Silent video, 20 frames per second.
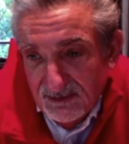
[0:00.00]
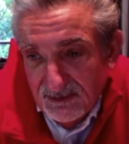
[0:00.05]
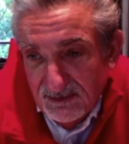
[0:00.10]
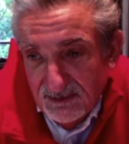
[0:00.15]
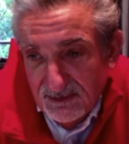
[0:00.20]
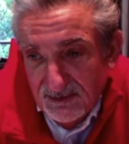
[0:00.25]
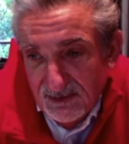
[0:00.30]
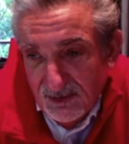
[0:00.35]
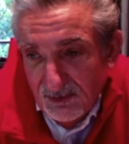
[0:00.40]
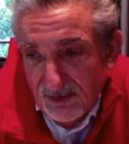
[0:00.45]

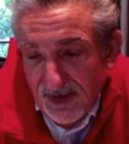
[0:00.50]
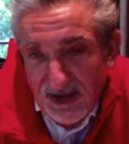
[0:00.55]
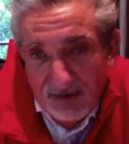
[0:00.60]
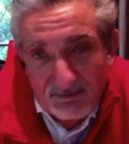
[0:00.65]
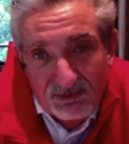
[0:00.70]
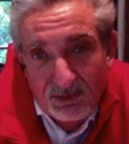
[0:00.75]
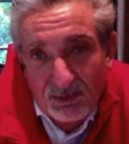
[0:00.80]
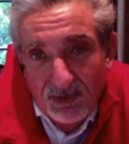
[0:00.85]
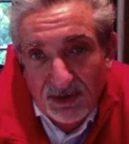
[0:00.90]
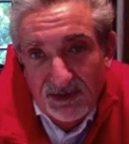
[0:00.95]
You know,
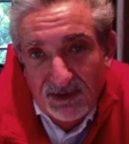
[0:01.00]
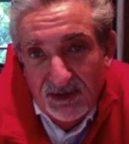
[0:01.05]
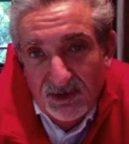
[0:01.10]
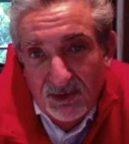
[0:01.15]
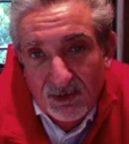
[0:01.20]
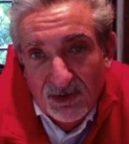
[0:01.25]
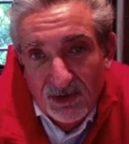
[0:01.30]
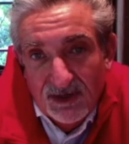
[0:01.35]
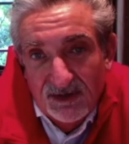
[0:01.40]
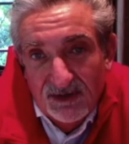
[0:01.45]
everyone in the
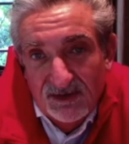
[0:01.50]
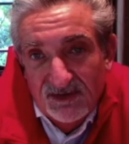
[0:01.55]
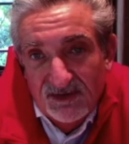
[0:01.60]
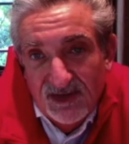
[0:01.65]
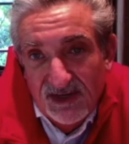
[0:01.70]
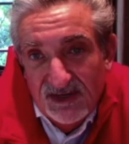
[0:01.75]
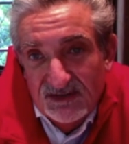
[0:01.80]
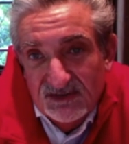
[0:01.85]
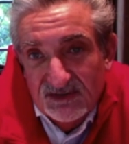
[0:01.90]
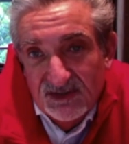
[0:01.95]

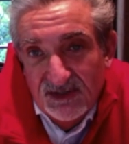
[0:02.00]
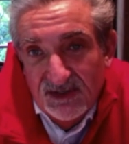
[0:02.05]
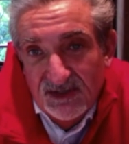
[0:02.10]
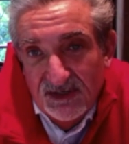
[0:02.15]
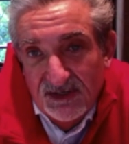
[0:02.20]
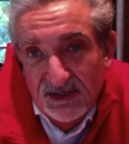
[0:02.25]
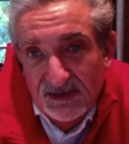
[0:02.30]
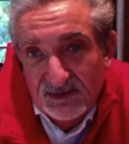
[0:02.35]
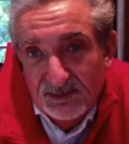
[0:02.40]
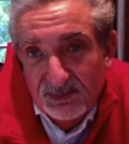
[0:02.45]
organization
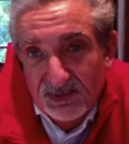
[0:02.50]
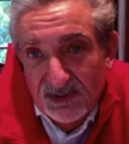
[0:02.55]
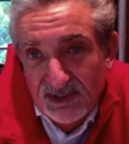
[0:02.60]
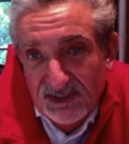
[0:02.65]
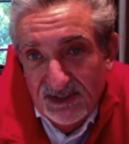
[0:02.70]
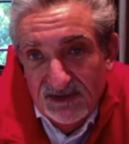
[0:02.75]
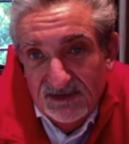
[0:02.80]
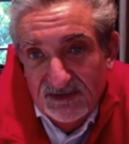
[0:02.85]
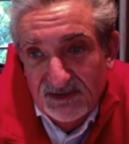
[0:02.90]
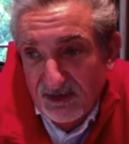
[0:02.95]
is
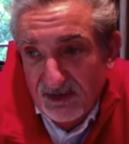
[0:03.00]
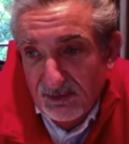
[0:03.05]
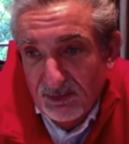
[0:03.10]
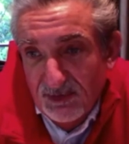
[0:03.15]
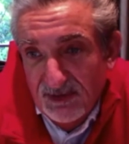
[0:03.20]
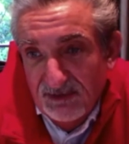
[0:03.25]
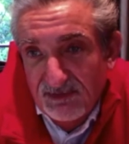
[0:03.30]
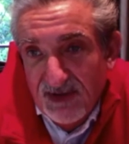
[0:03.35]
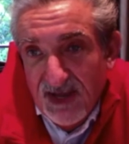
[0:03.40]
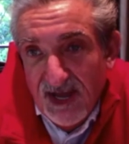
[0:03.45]
pleased that
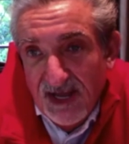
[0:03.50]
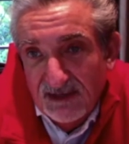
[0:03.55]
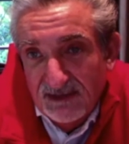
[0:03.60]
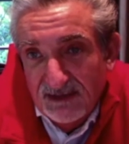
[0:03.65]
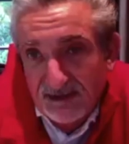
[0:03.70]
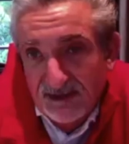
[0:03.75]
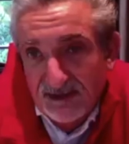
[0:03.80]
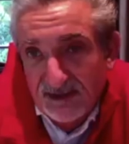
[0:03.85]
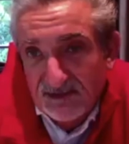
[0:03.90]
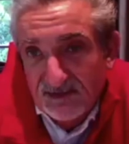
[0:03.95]
we've
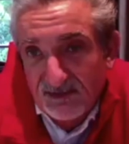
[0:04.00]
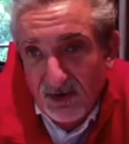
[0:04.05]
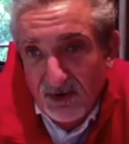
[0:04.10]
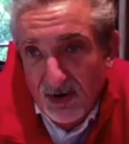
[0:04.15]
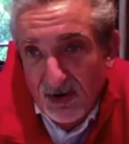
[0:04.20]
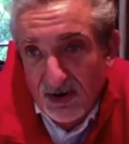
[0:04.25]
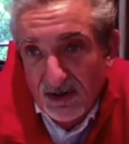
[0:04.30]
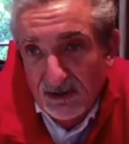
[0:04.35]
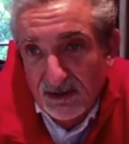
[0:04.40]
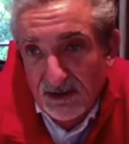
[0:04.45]
gotten this
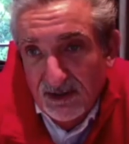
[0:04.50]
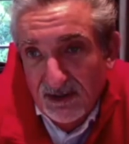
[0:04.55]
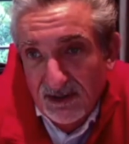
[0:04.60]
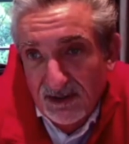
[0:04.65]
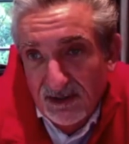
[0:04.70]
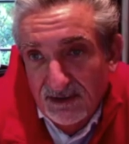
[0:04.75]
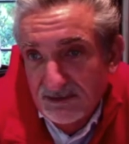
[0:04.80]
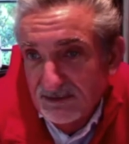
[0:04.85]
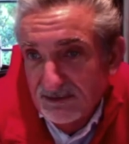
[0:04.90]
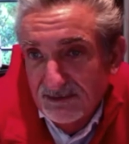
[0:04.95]
far,
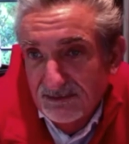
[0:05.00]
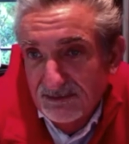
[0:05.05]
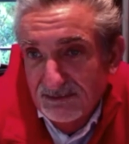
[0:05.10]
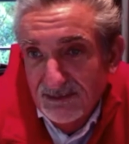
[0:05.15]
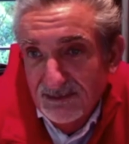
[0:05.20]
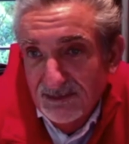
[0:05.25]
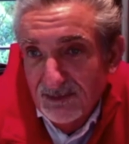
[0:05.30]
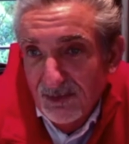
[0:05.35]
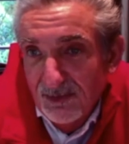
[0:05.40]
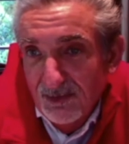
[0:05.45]
and
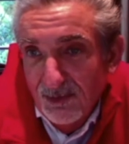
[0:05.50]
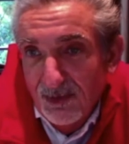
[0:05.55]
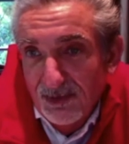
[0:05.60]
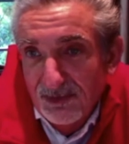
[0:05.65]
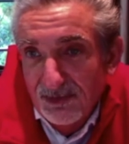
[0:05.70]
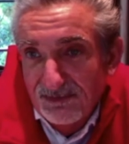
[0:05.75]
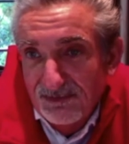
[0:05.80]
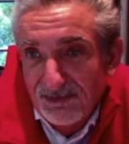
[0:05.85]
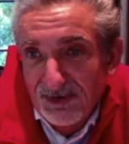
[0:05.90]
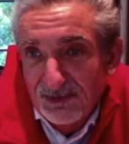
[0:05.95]
all
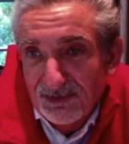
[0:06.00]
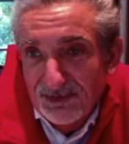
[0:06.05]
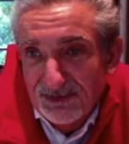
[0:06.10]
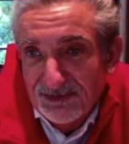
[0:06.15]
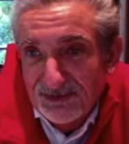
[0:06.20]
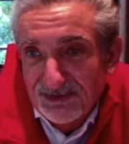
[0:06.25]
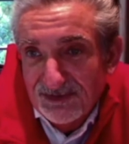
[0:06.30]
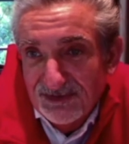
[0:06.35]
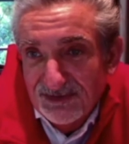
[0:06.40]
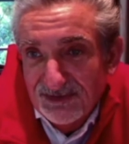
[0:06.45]
the
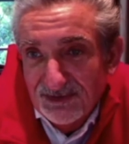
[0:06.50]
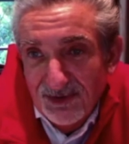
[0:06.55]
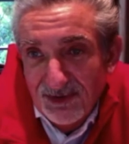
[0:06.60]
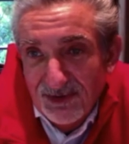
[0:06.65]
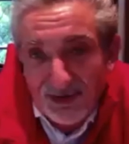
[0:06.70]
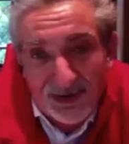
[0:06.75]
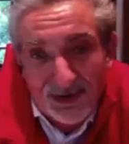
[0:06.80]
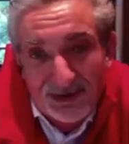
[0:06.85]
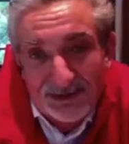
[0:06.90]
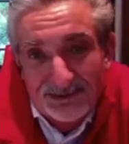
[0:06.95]
focus is
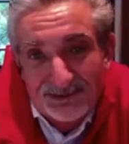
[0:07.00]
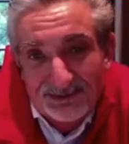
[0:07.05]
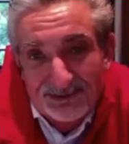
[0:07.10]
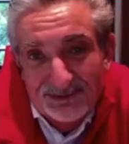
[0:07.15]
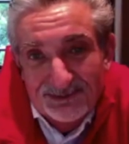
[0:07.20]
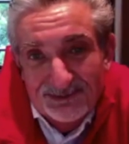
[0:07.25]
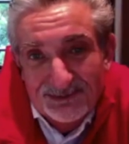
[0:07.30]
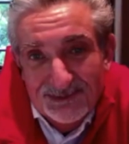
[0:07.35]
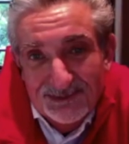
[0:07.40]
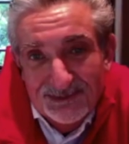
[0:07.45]
on
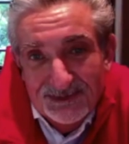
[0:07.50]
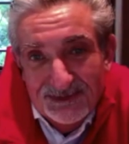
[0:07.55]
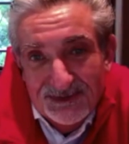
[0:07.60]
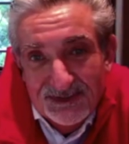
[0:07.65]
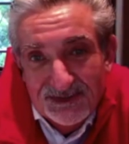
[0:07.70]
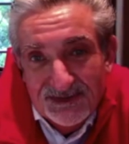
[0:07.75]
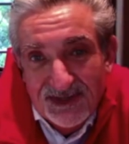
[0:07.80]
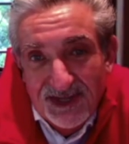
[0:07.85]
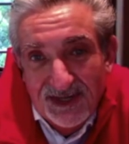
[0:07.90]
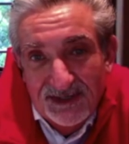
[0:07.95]

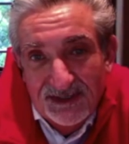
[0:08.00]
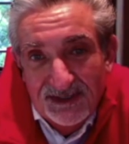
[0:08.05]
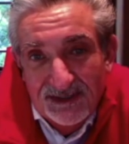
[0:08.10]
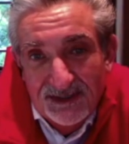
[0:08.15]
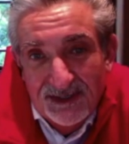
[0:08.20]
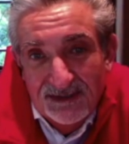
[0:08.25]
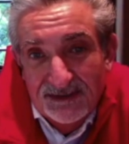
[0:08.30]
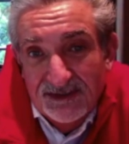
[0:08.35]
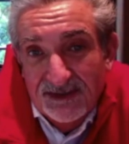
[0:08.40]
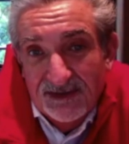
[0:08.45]
just getting
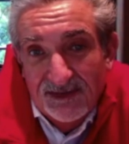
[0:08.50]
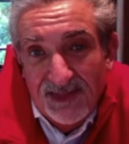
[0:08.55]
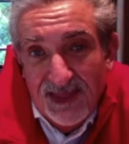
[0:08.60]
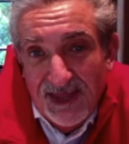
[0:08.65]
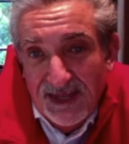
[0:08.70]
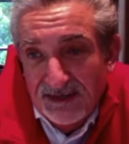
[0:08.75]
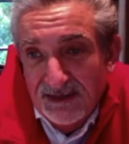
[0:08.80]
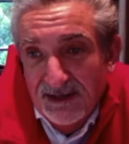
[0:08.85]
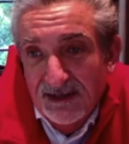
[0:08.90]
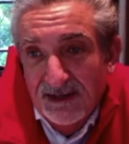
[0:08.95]
into
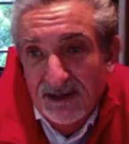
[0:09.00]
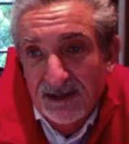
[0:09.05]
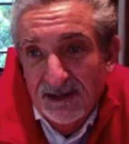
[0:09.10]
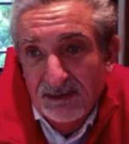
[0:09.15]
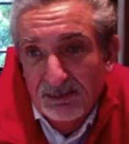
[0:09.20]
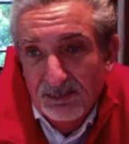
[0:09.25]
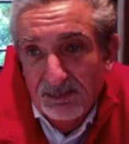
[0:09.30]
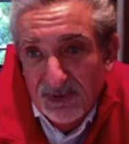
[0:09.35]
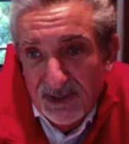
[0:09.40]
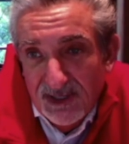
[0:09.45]
that
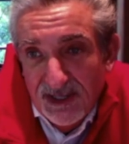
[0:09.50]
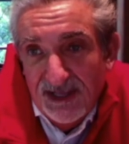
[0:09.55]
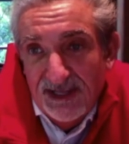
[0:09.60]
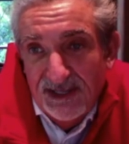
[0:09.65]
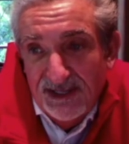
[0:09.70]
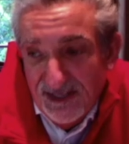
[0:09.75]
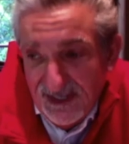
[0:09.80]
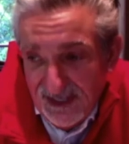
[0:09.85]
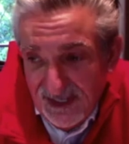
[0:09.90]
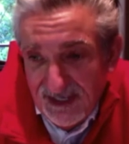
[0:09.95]

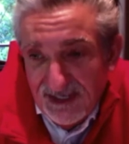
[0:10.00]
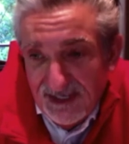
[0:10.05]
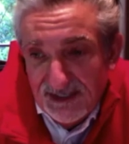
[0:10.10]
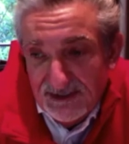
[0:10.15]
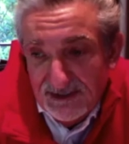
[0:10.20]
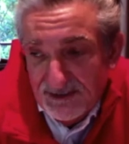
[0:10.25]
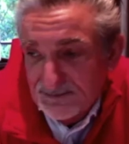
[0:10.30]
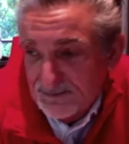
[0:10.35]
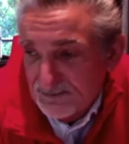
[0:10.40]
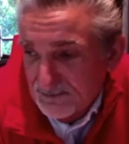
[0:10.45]

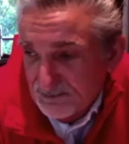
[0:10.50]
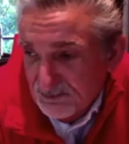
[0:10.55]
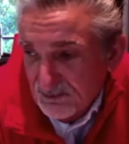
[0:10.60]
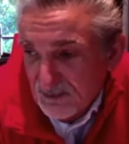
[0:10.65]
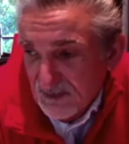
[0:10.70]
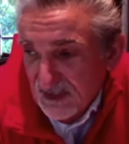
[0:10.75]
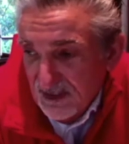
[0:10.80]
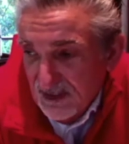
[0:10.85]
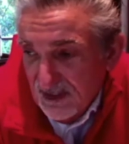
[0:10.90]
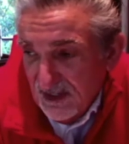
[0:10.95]
play-in.
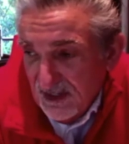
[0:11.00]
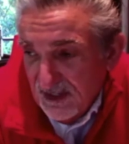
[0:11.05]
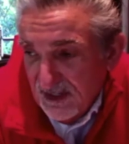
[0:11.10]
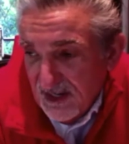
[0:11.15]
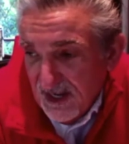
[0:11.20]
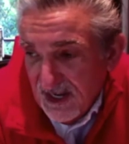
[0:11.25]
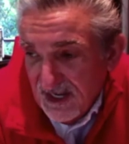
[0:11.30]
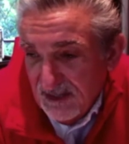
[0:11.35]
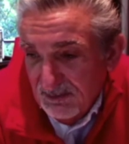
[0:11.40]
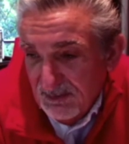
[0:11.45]
And
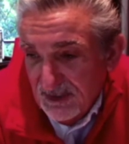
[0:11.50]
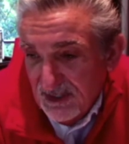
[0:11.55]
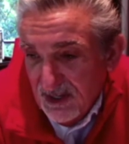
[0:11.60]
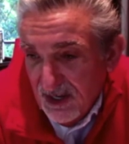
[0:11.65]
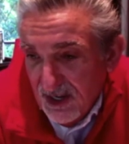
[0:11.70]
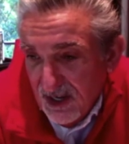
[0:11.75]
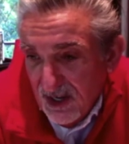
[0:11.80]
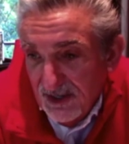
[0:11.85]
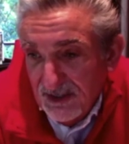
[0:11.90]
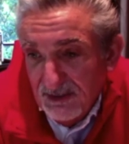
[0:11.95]
I am an
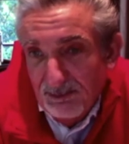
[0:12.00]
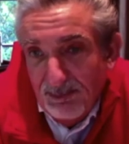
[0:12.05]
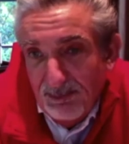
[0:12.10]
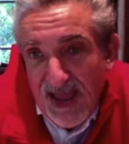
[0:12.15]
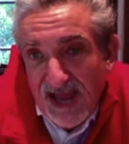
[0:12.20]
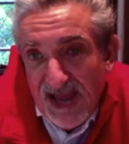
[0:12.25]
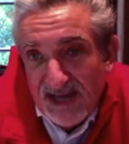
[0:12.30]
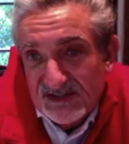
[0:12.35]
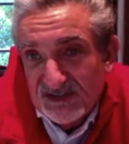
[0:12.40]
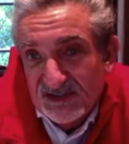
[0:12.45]

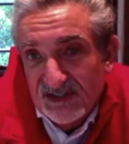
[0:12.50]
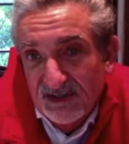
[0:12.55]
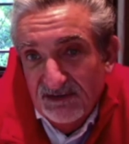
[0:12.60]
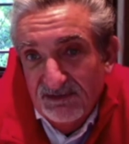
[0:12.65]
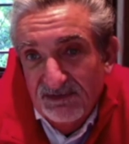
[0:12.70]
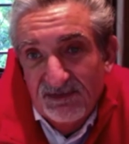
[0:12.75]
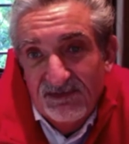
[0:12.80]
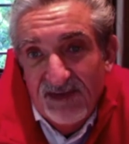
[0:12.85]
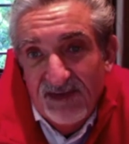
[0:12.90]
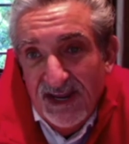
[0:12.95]
unabashed
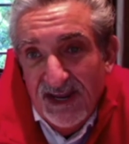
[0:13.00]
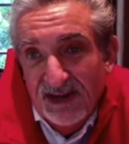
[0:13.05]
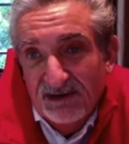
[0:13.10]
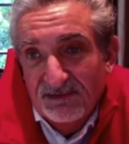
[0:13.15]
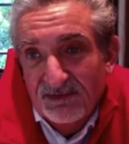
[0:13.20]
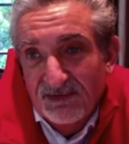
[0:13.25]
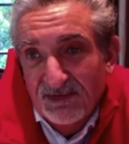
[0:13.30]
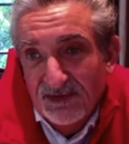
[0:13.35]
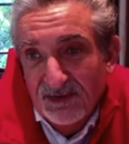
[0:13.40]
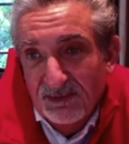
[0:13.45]
fan
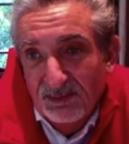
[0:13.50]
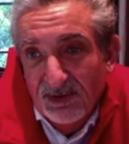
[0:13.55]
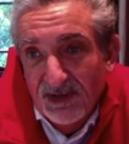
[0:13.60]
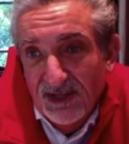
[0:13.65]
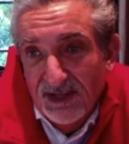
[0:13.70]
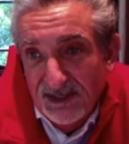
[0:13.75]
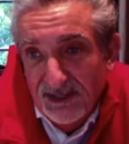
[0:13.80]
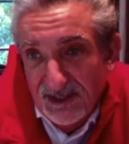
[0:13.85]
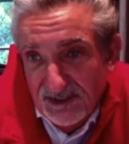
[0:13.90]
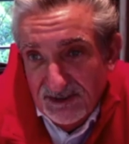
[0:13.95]
for the
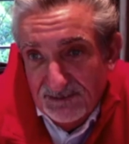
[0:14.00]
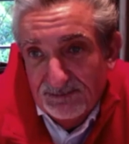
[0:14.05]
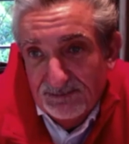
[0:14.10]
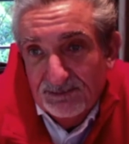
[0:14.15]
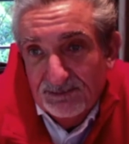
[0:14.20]
play-in.